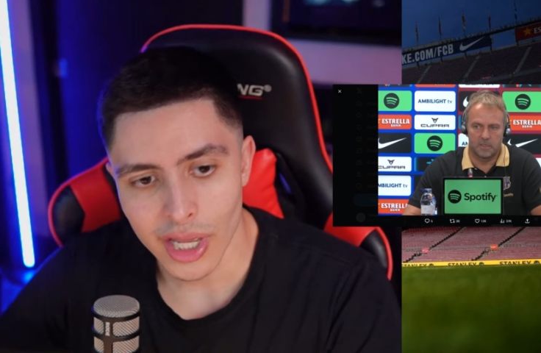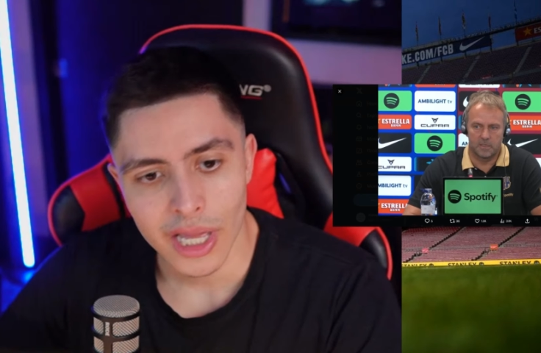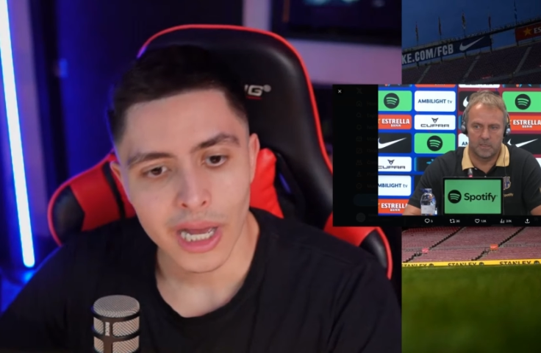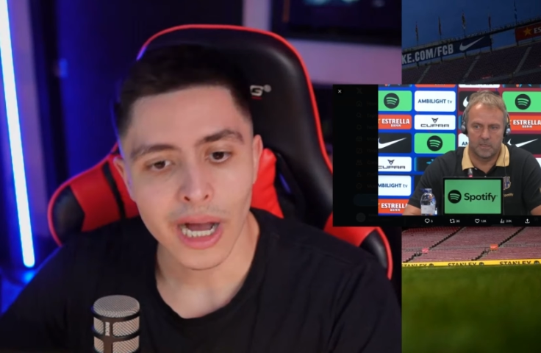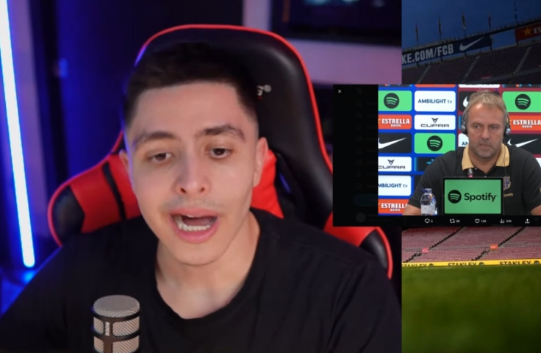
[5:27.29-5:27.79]

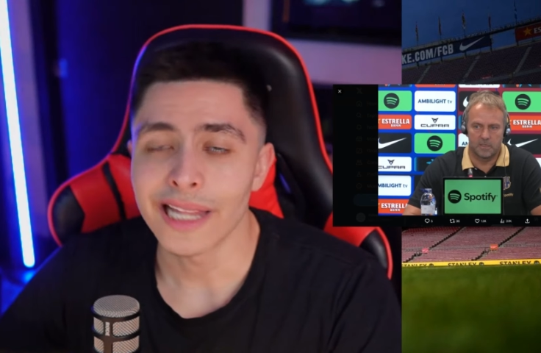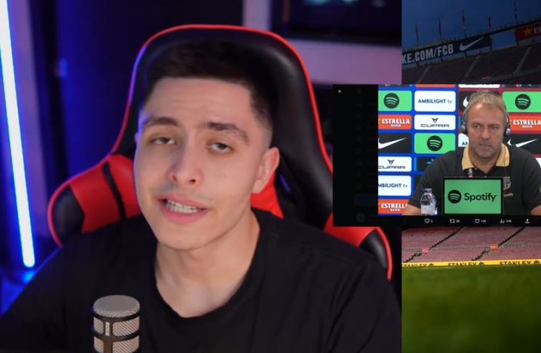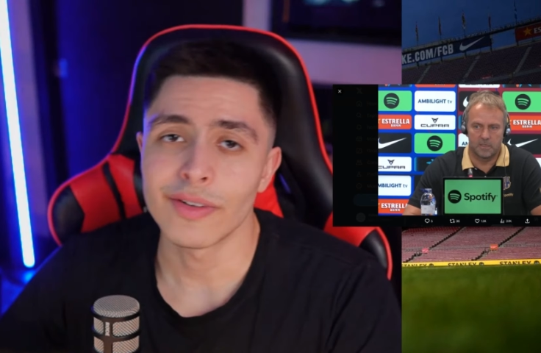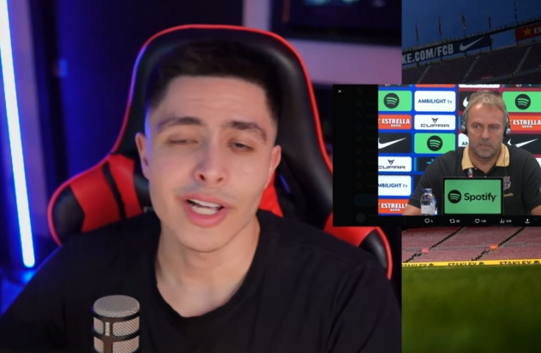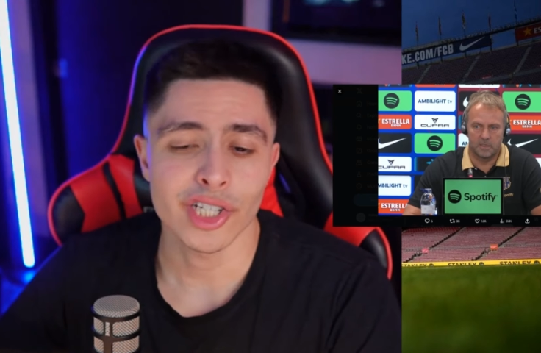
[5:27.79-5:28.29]
Speaker 1: Uh, Alex
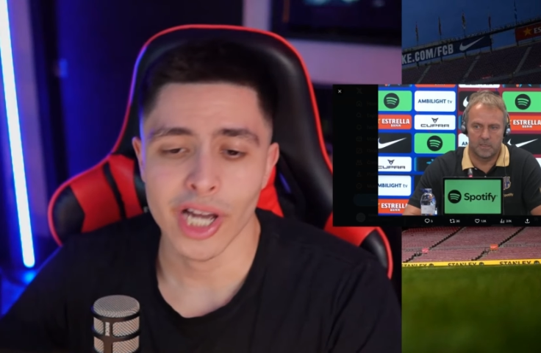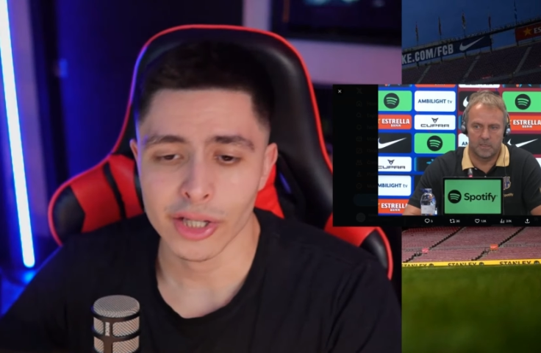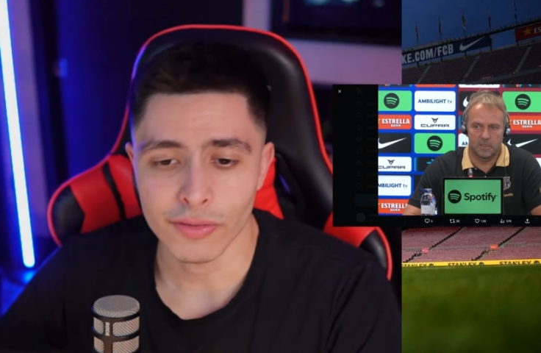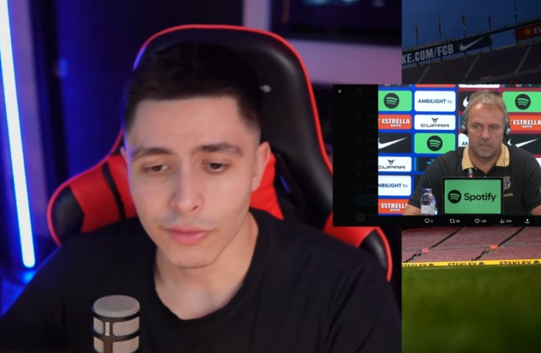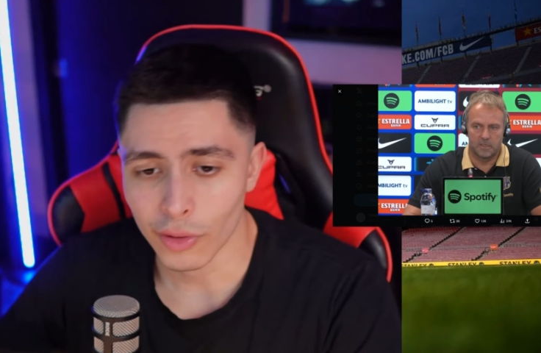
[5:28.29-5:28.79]
Valle, Hector
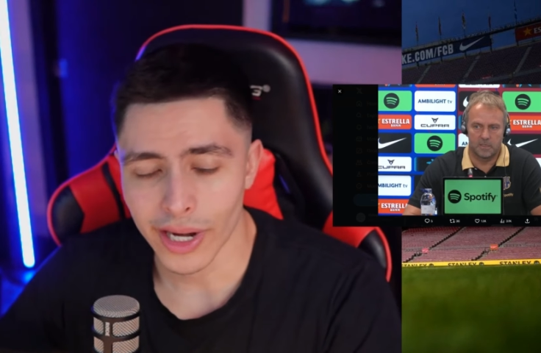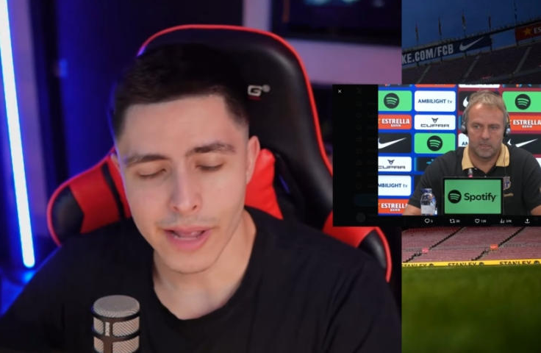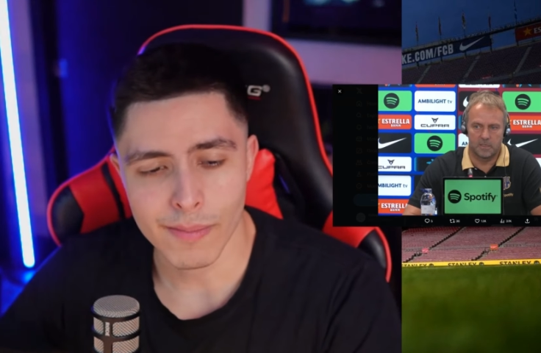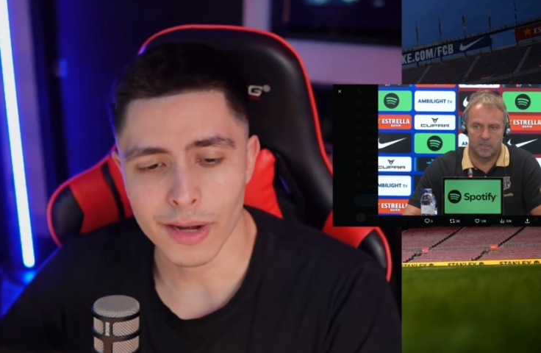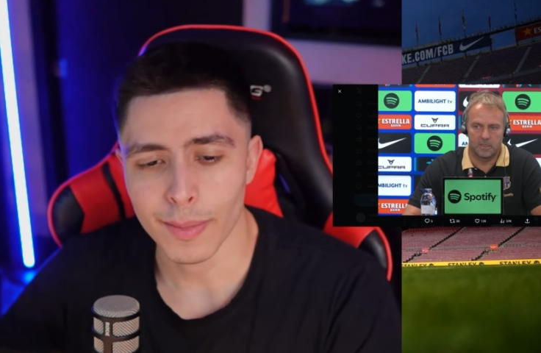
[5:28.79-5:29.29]
Fort, and
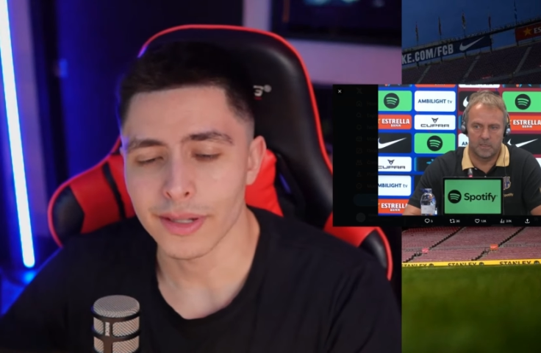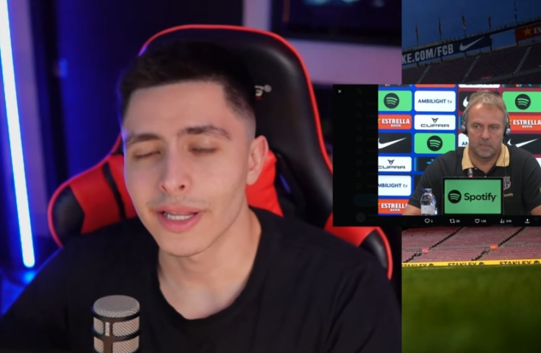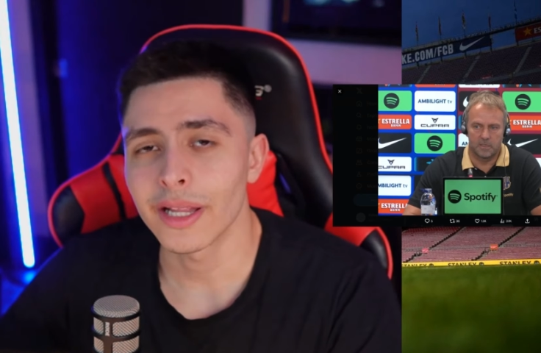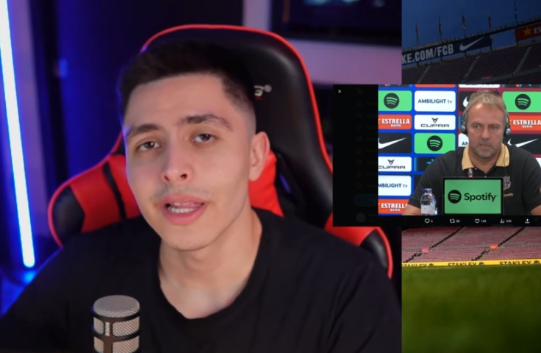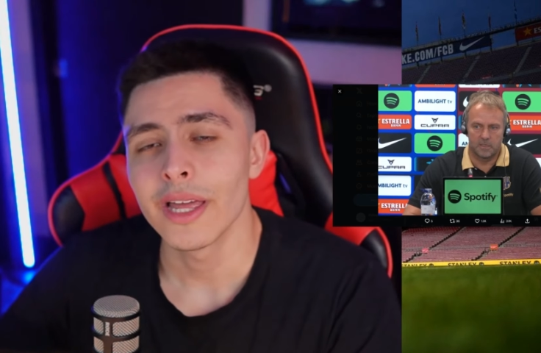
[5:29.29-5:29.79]
Marc
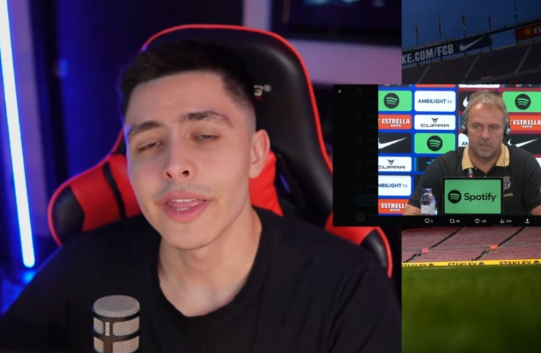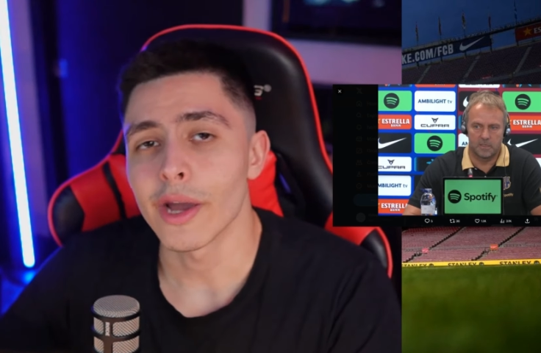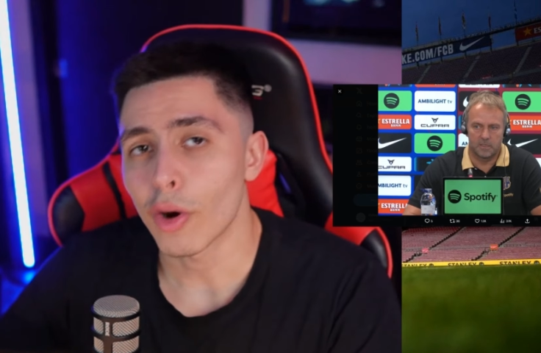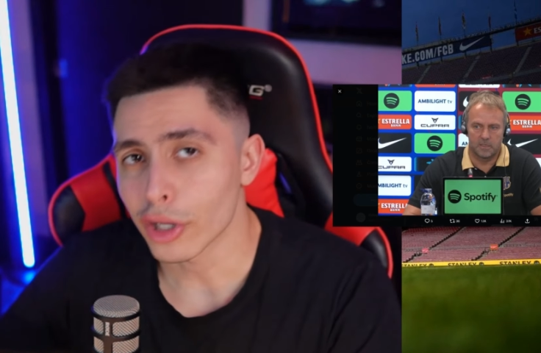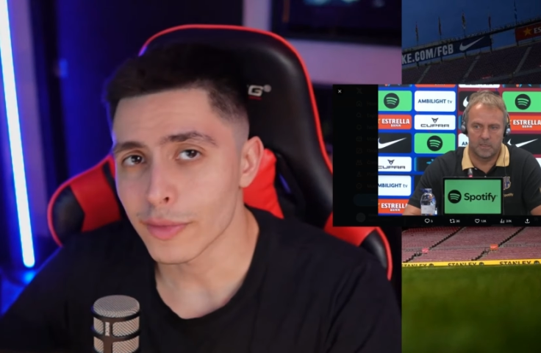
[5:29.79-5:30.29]
Bernal, they are
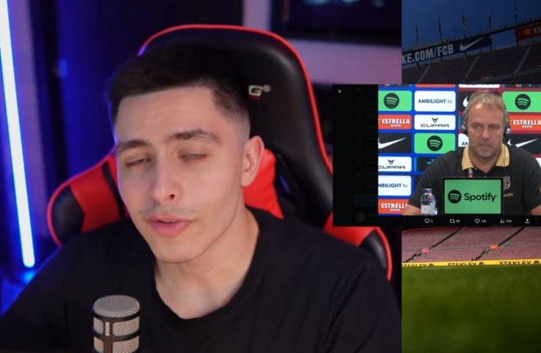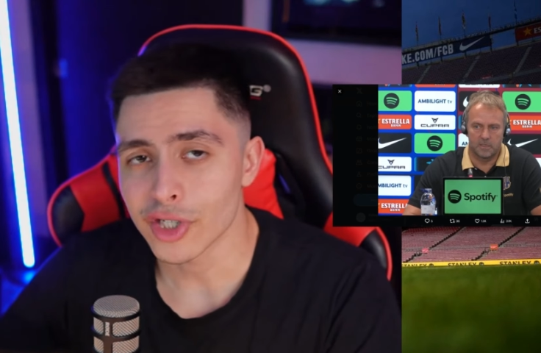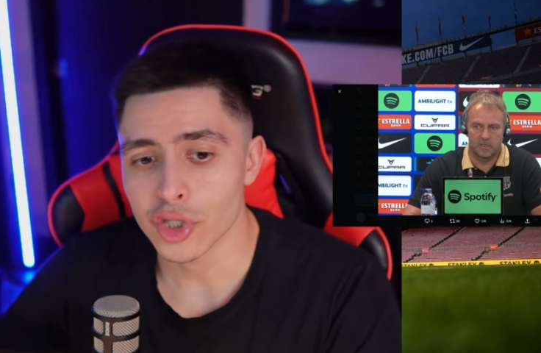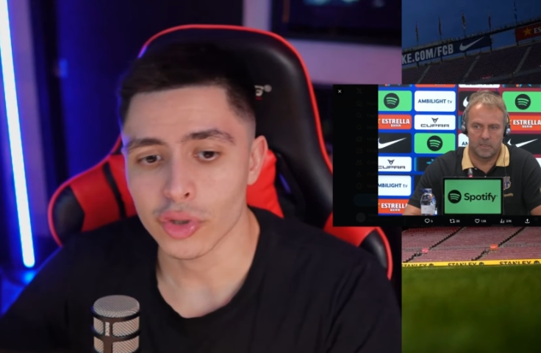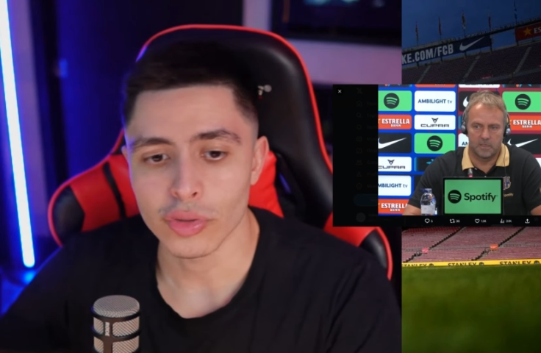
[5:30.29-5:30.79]
going to be
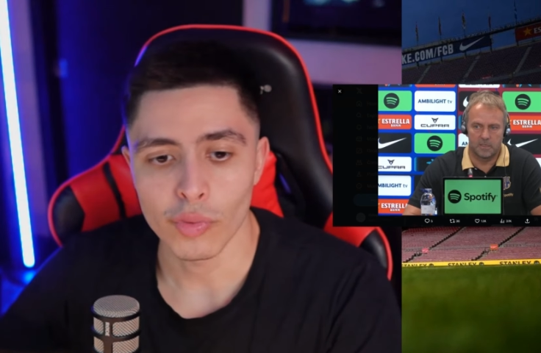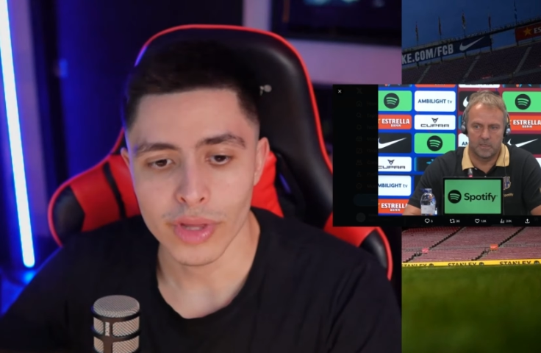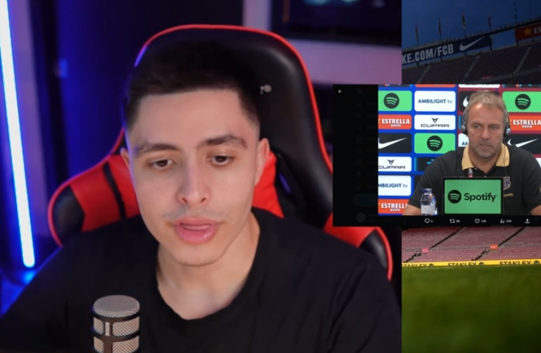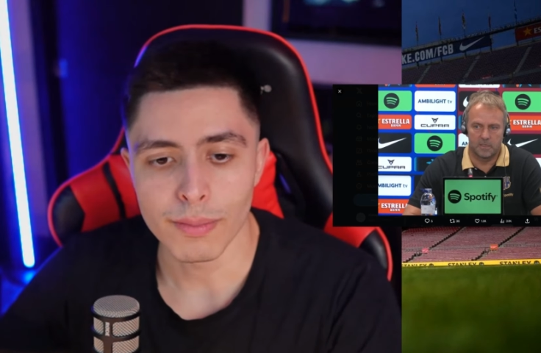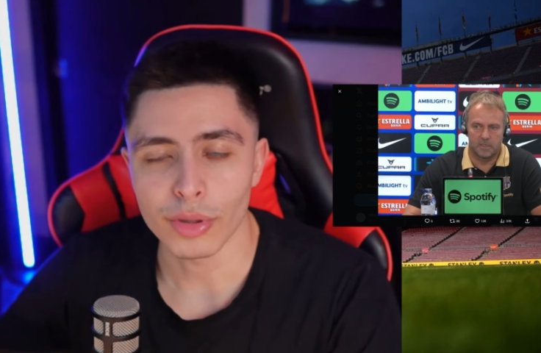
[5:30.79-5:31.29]
registered with the
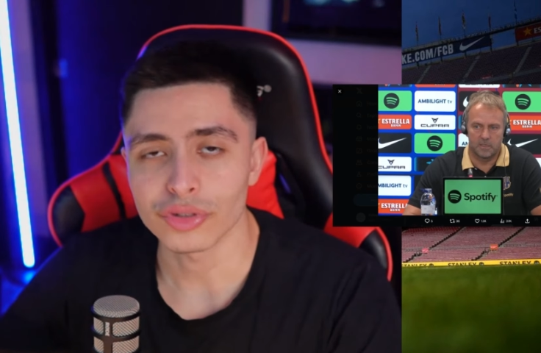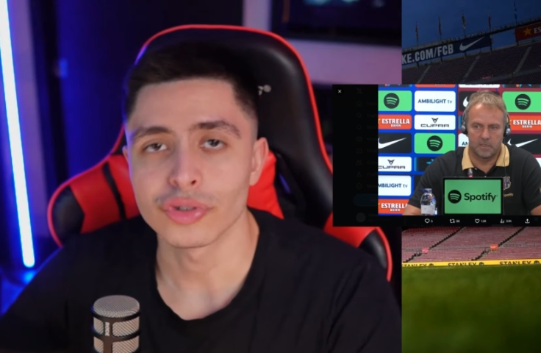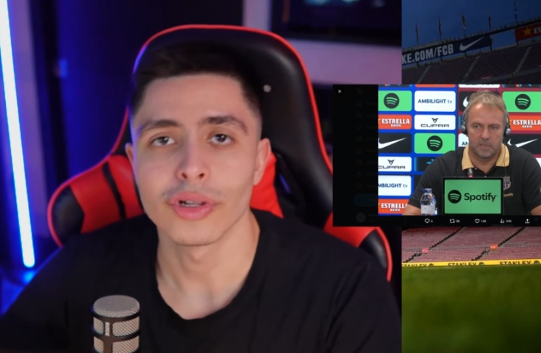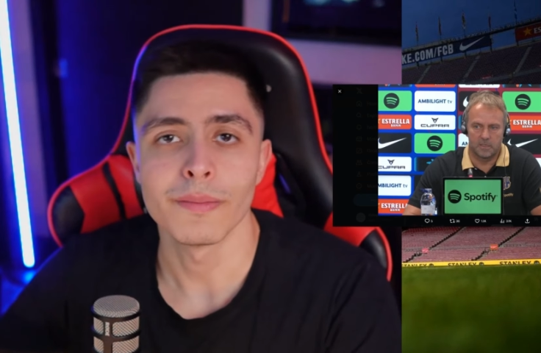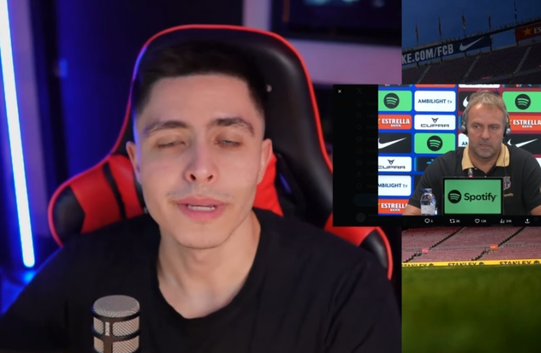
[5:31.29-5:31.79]
Barcelona
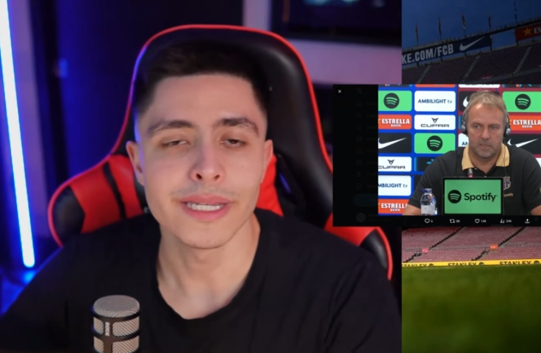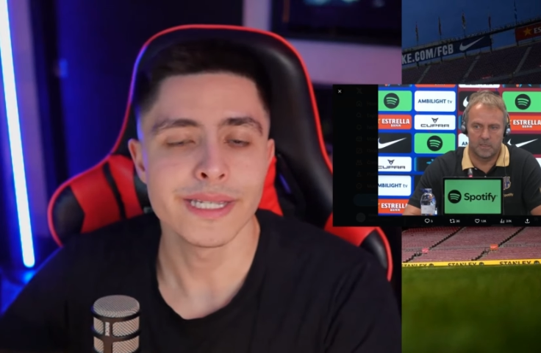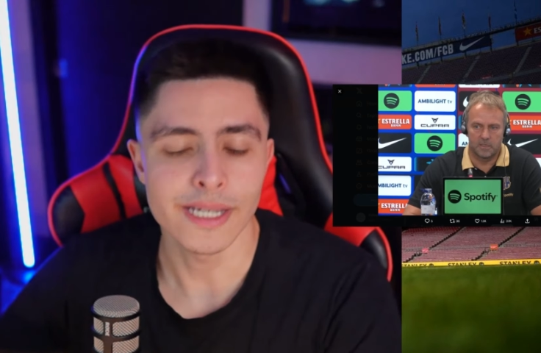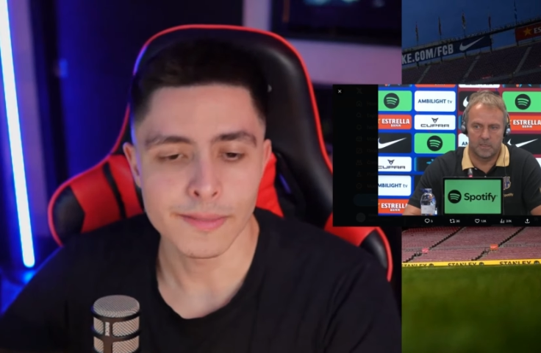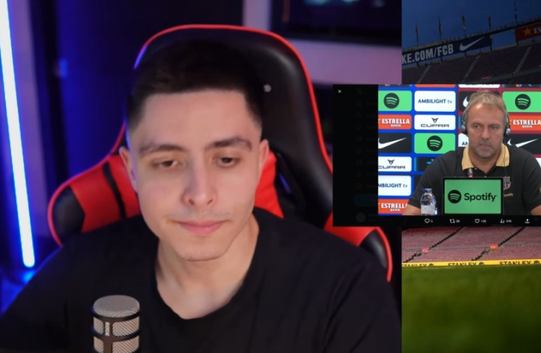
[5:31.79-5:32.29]
B team.